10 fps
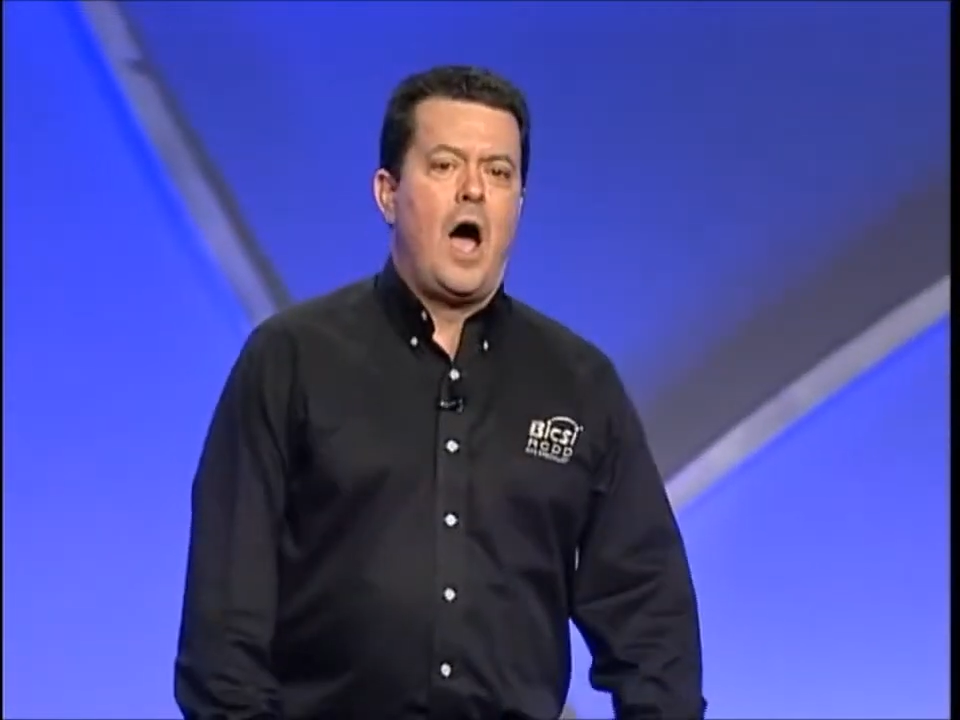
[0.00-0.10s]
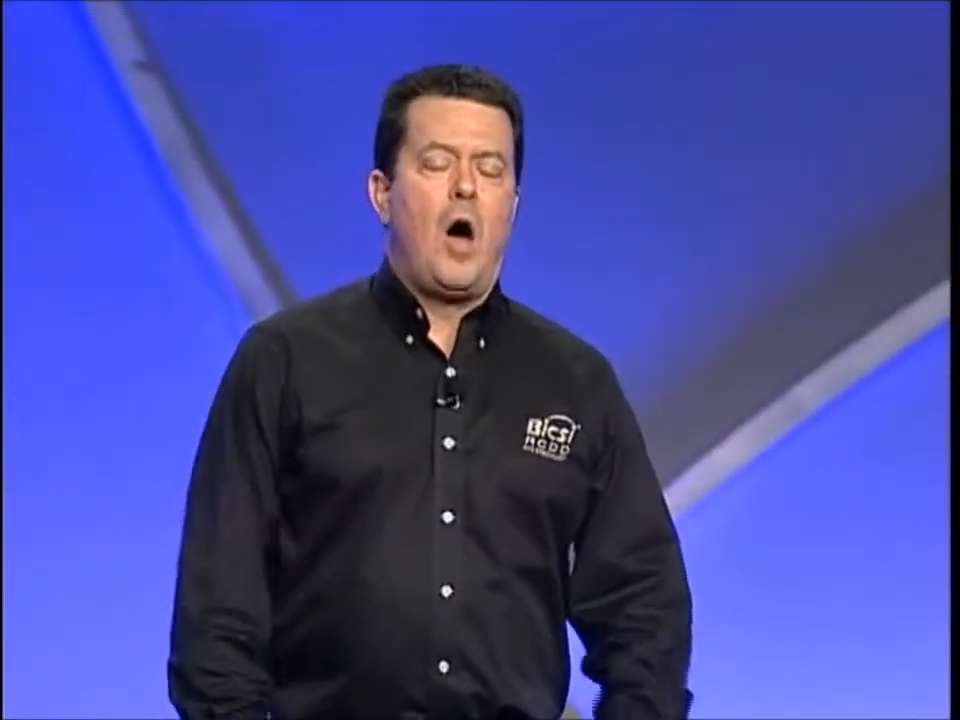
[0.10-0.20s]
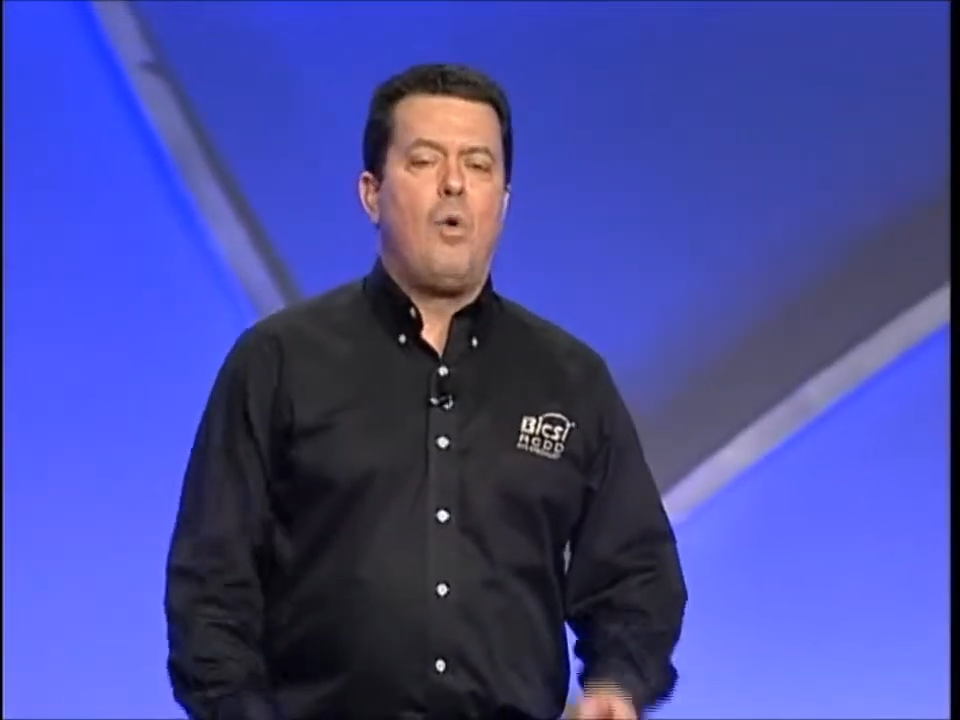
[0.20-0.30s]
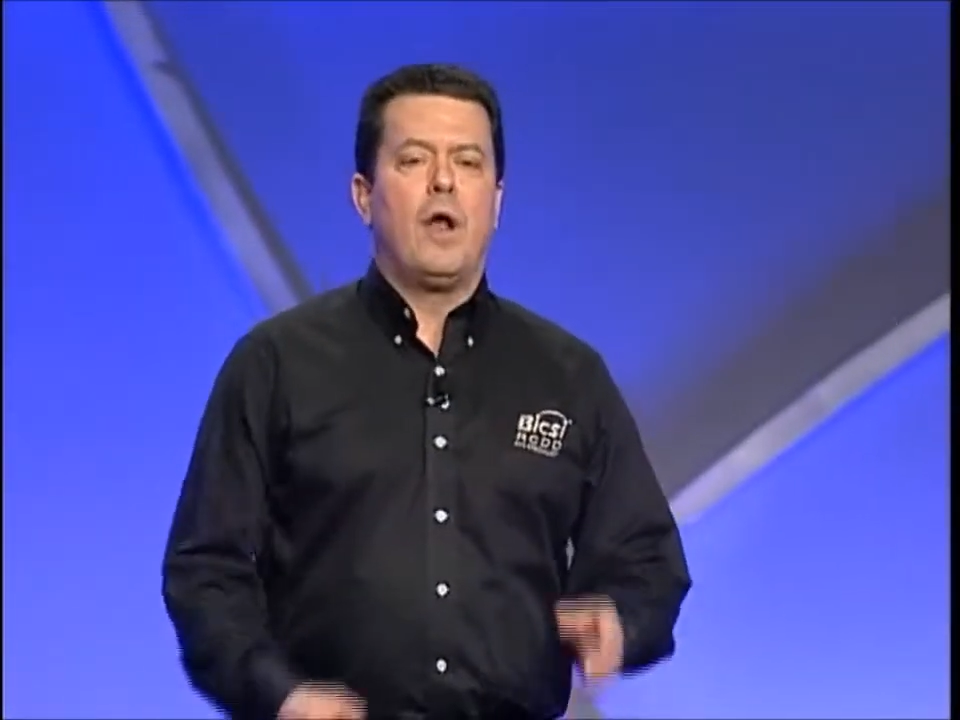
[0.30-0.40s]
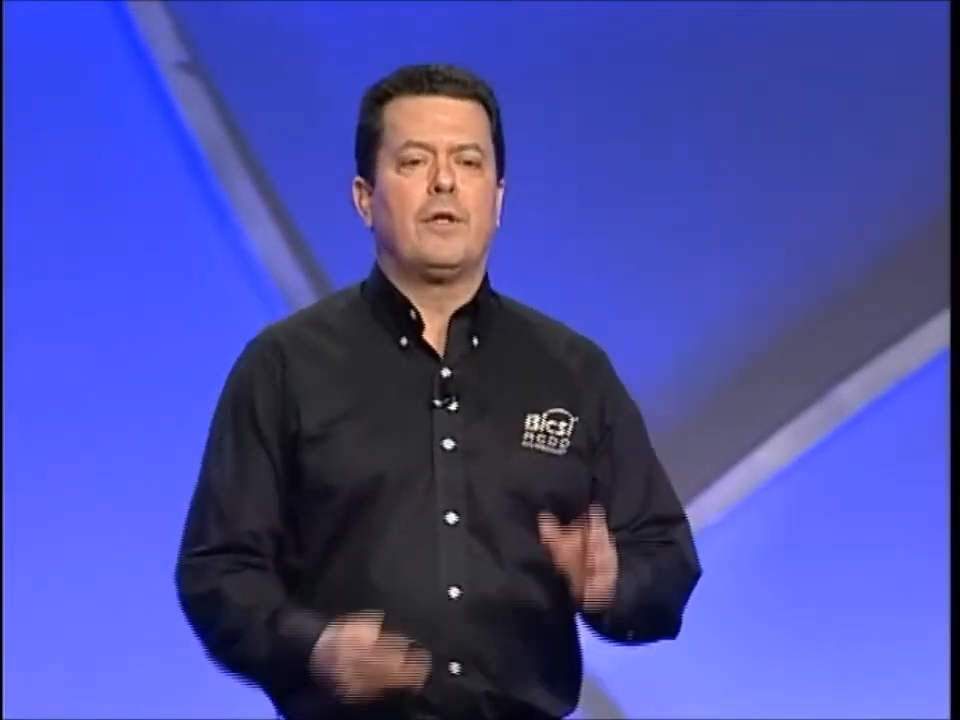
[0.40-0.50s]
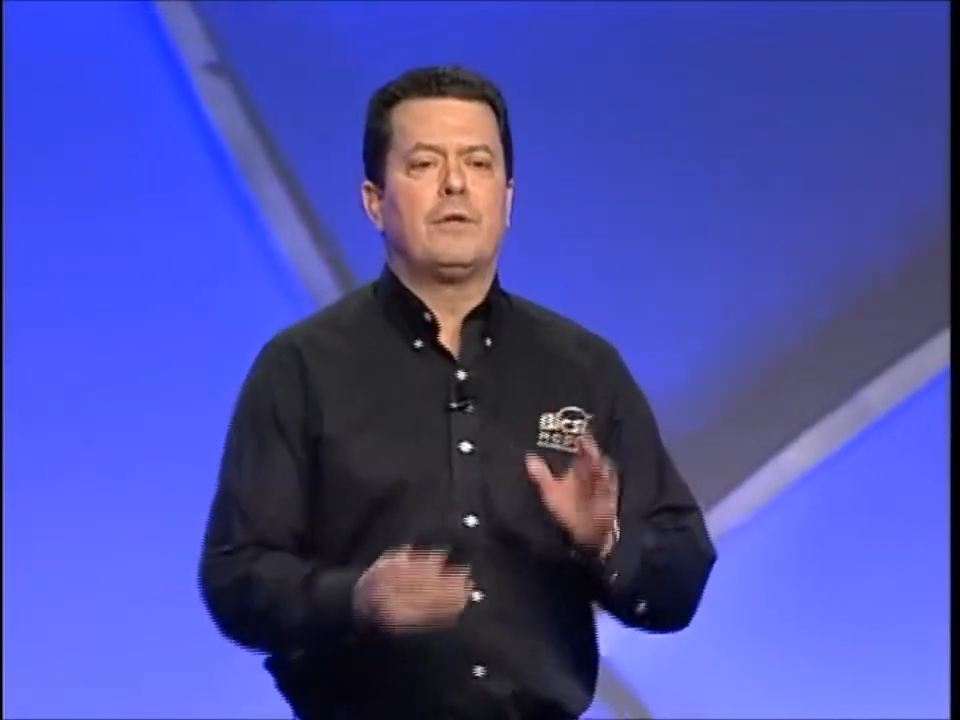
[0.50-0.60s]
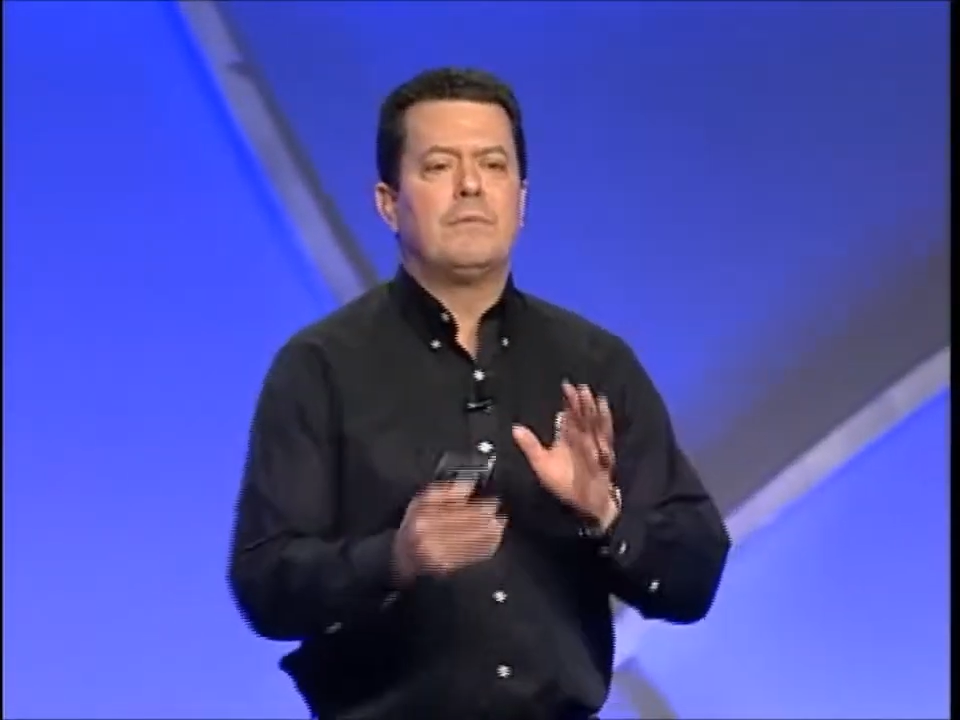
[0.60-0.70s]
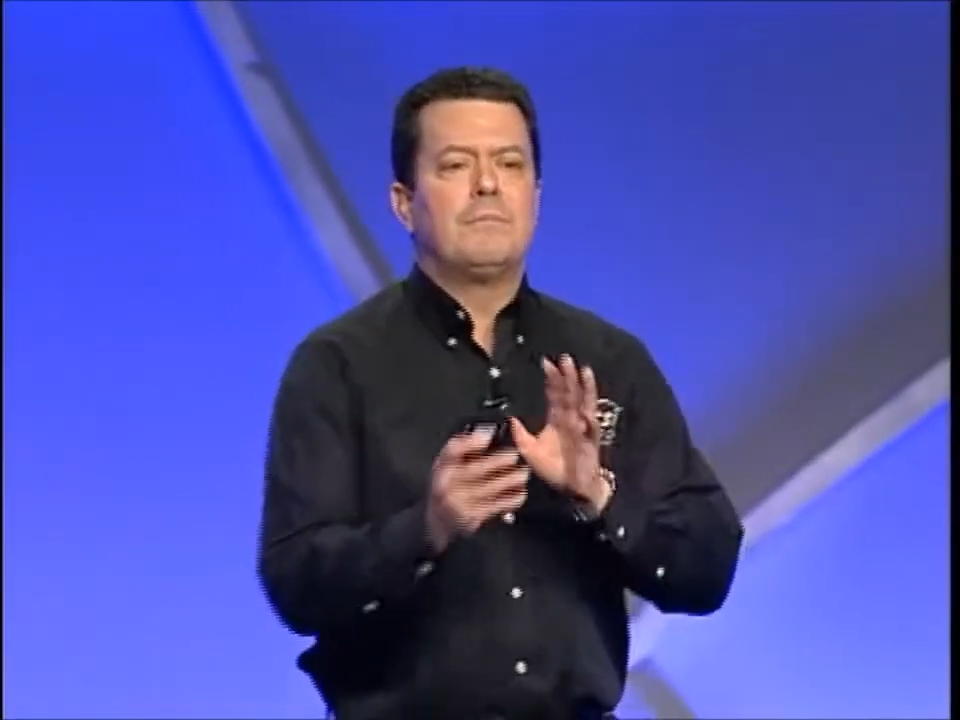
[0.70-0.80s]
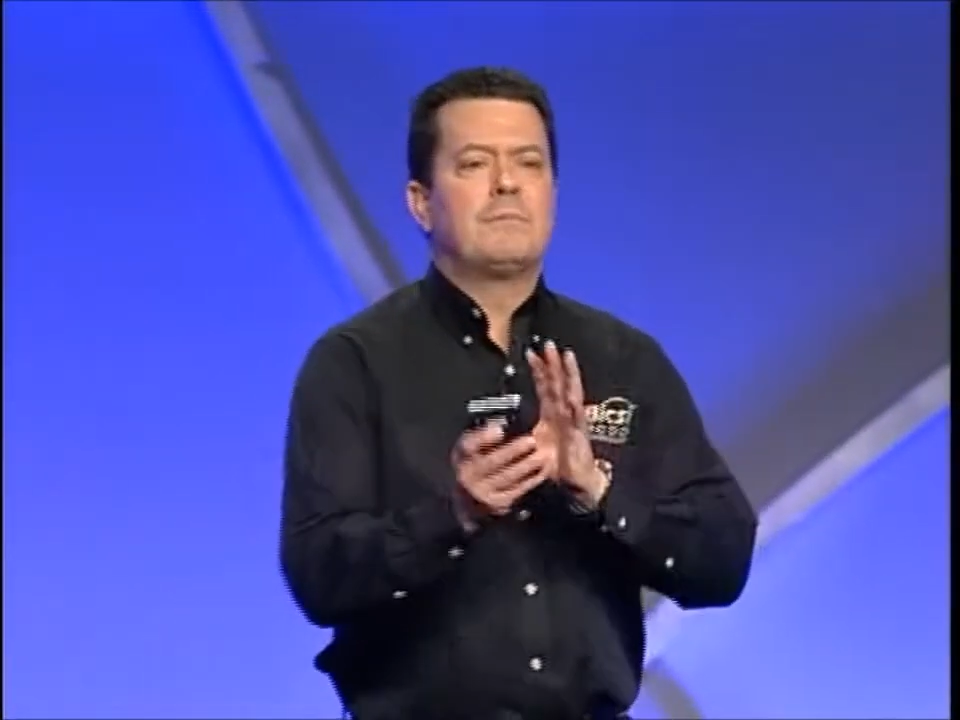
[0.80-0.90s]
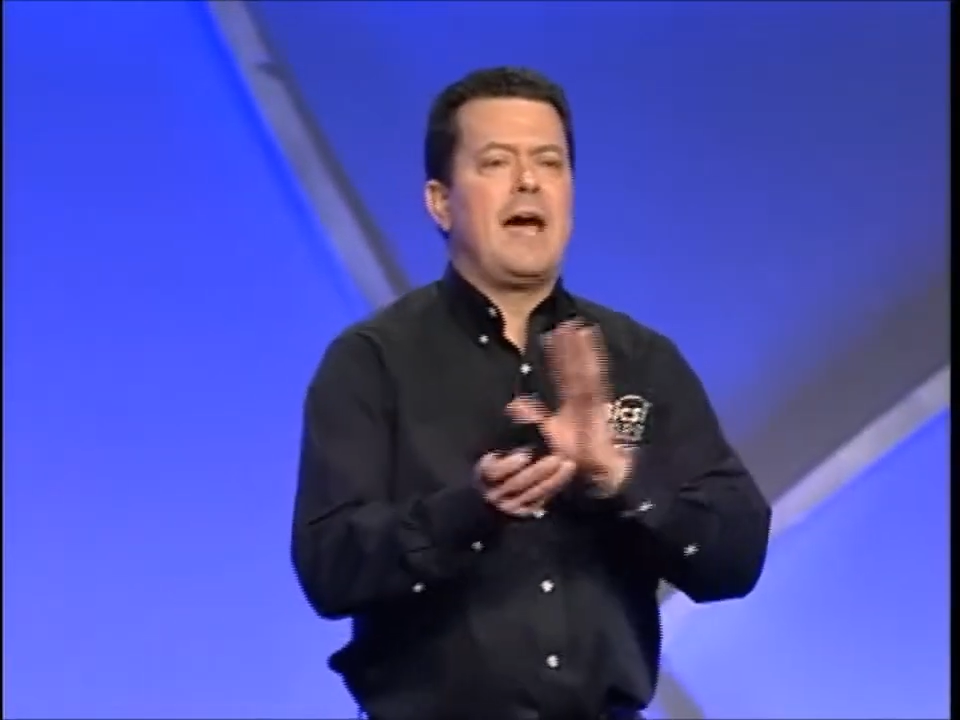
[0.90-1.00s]
I want to
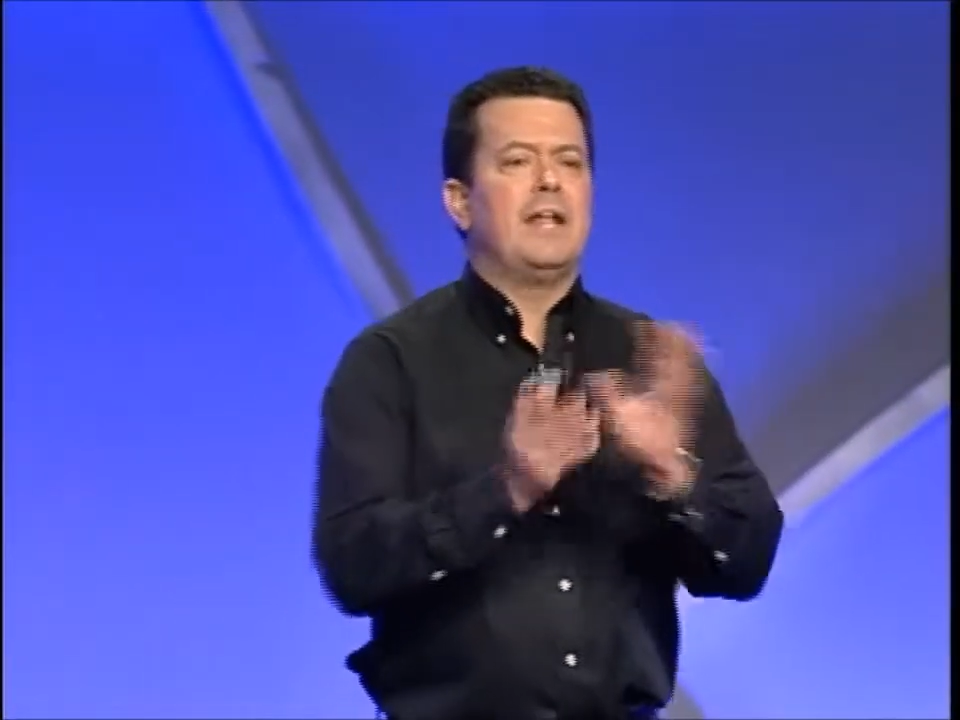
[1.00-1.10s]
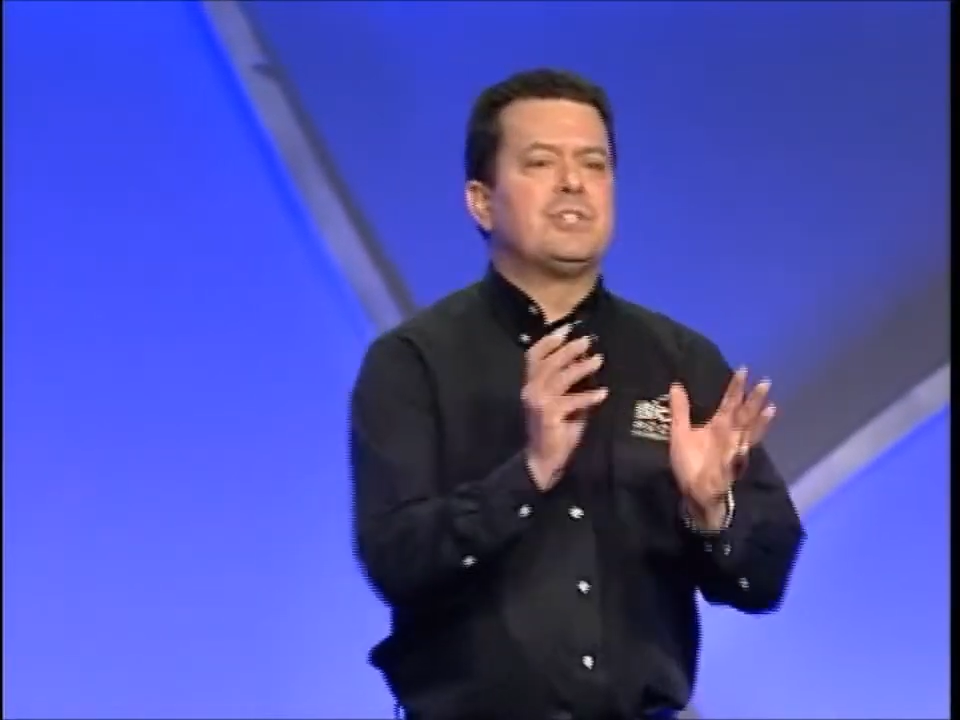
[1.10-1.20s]
kind